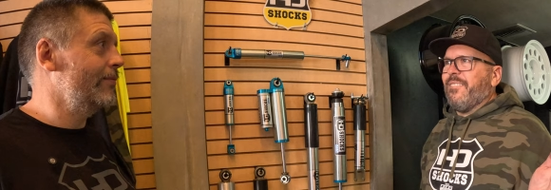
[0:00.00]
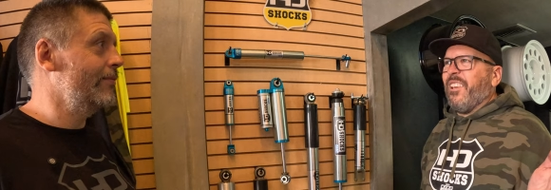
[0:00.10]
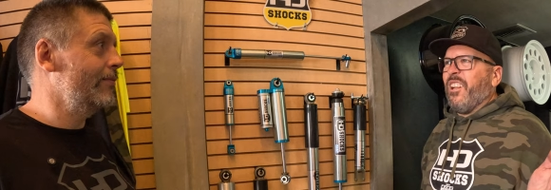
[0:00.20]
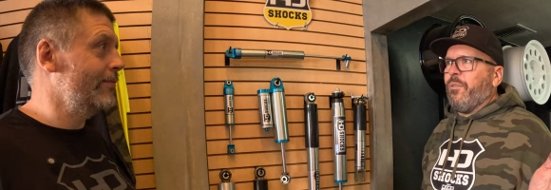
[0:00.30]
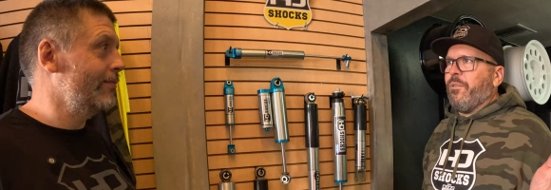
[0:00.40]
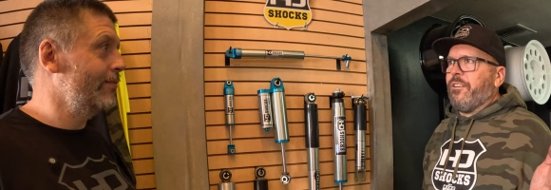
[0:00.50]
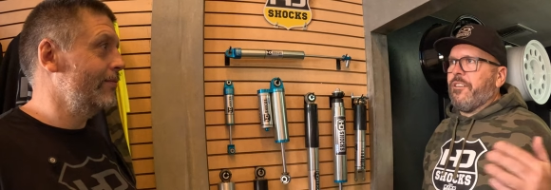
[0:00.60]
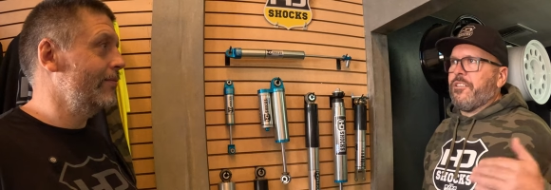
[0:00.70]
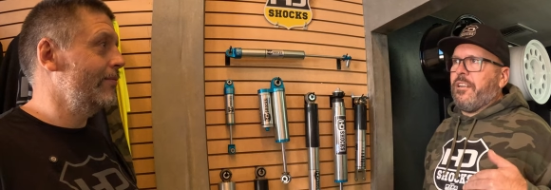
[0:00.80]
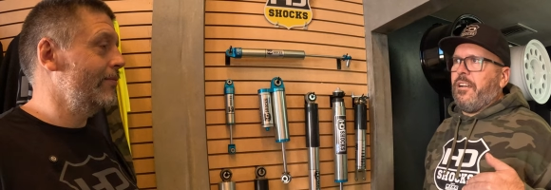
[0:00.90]
Speaker 1: you know
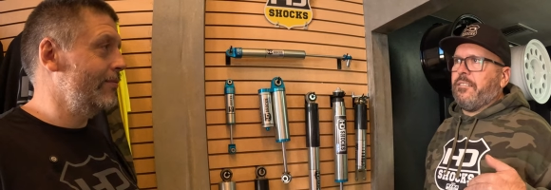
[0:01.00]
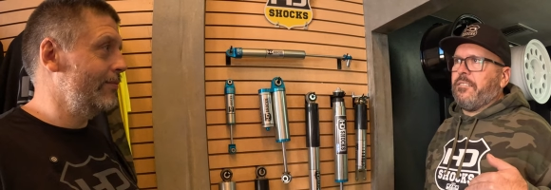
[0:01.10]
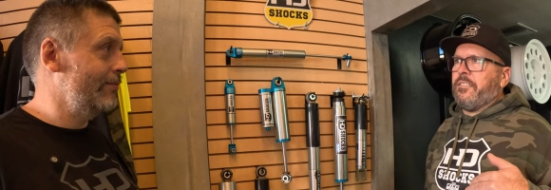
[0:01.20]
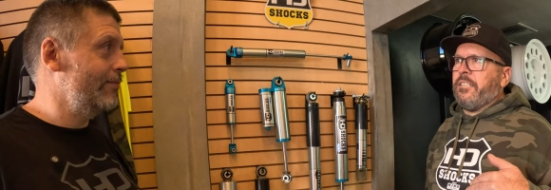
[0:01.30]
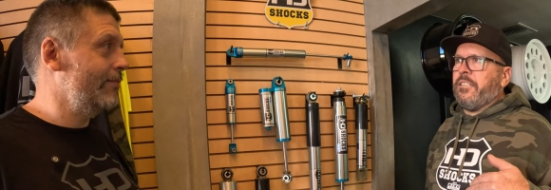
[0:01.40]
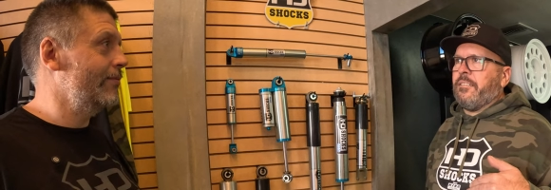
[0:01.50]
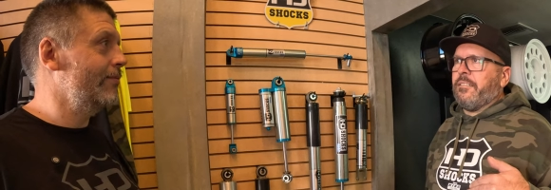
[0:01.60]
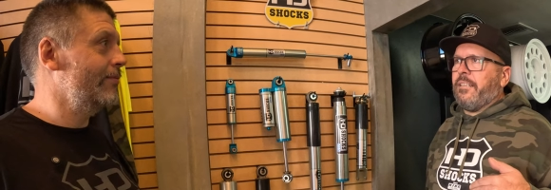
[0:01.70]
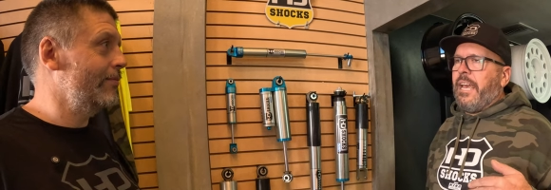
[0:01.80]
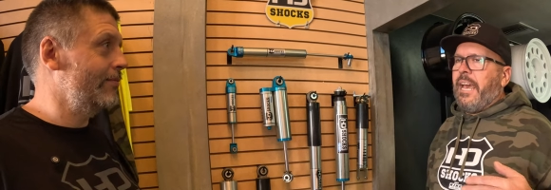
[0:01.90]
with our shocks on
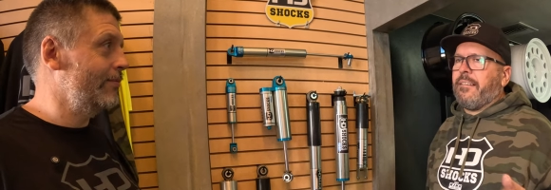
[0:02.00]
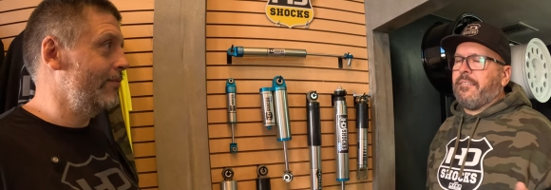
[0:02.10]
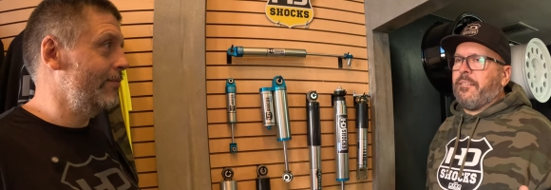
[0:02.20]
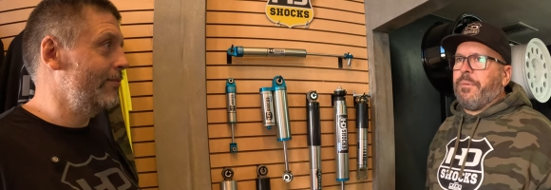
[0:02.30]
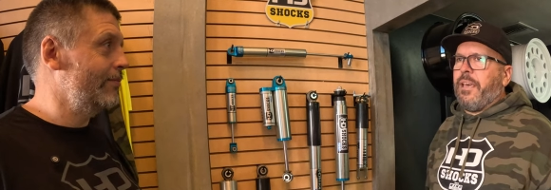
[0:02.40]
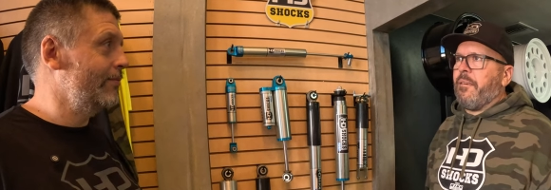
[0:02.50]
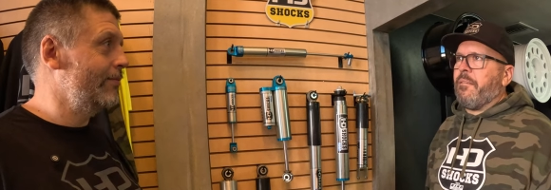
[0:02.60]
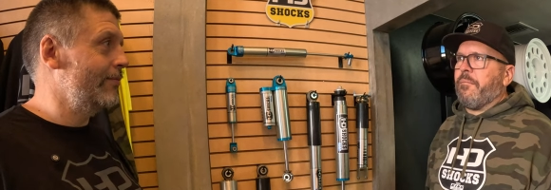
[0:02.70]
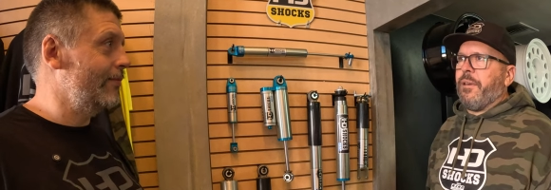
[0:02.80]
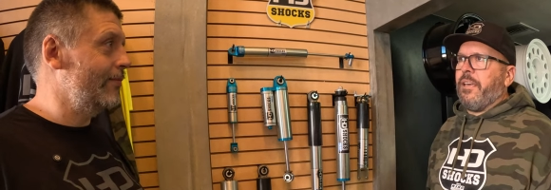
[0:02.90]
there has to
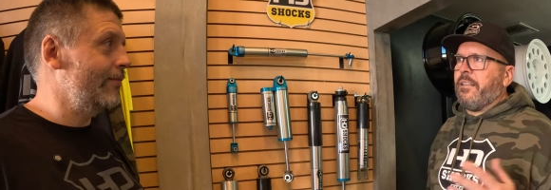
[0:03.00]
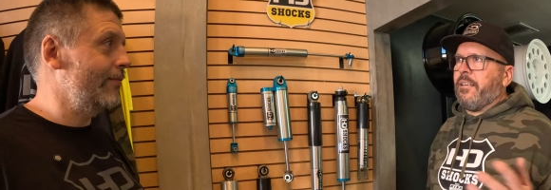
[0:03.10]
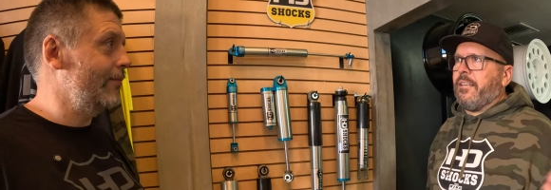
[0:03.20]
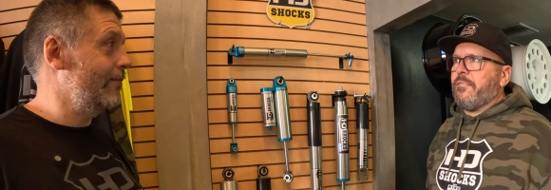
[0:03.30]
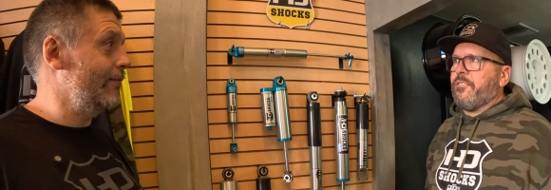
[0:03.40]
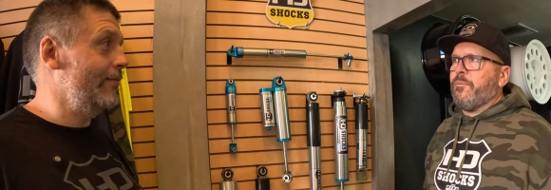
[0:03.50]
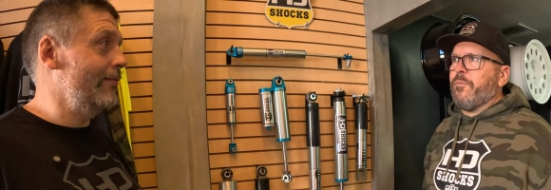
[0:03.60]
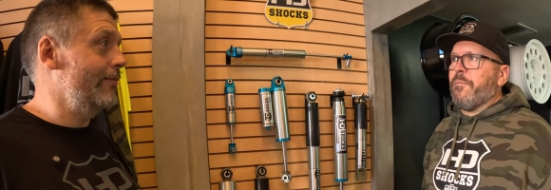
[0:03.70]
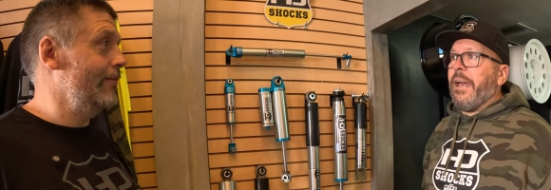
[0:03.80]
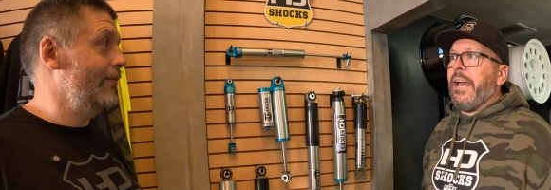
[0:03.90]
pay pay the
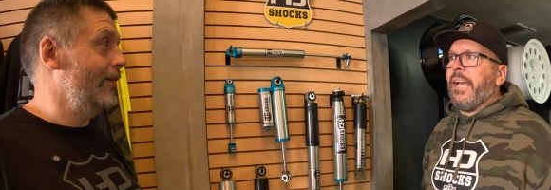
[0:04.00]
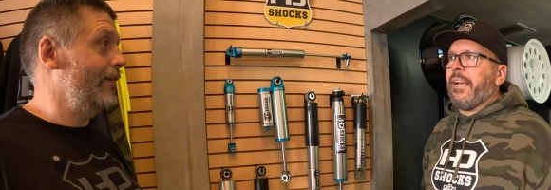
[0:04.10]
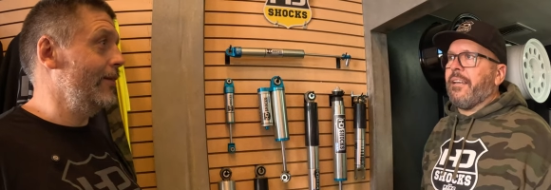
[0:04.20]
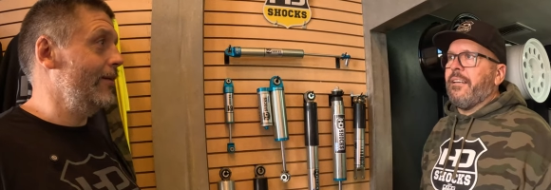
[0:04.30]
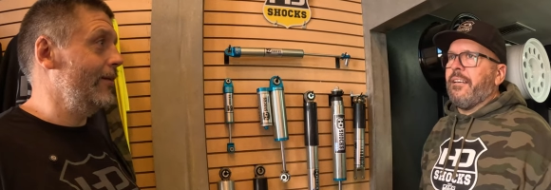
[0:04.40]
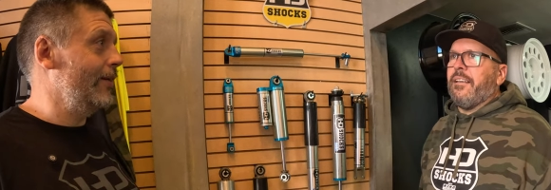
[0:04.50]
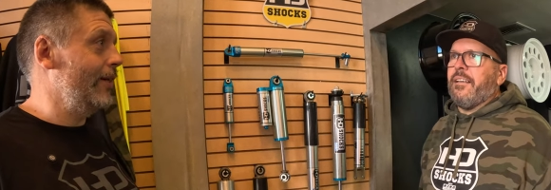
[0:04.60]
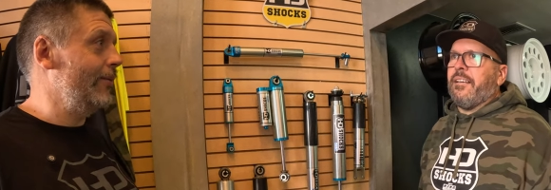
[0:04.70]
consumer back oh,